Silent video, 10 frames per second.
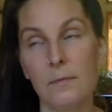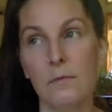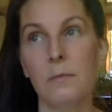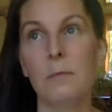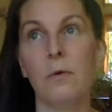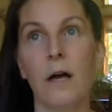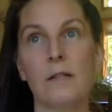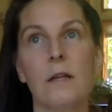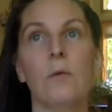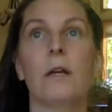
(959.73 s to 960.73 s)
When people ask
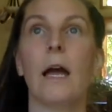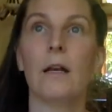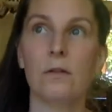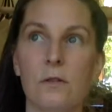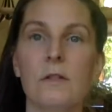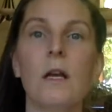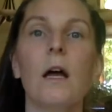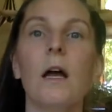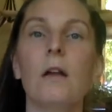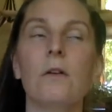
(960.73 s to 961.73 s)
that, like, how do
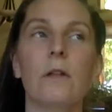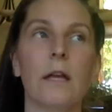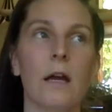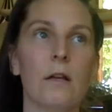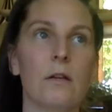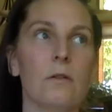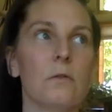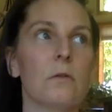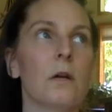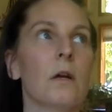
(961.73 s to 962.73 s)
design, or like, how do
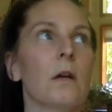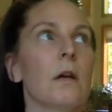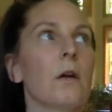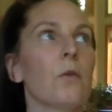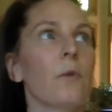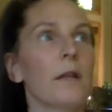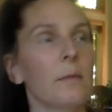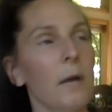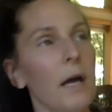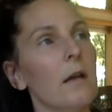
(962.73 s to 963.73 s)
you write the
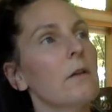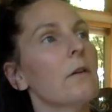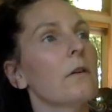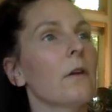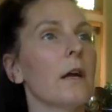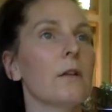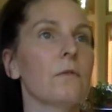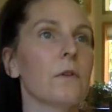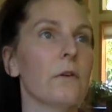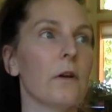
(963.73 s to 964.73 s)
pattern, or how do you
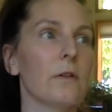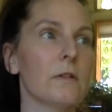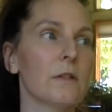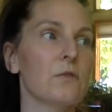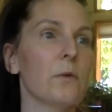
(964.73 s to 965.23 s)
figure out all these things?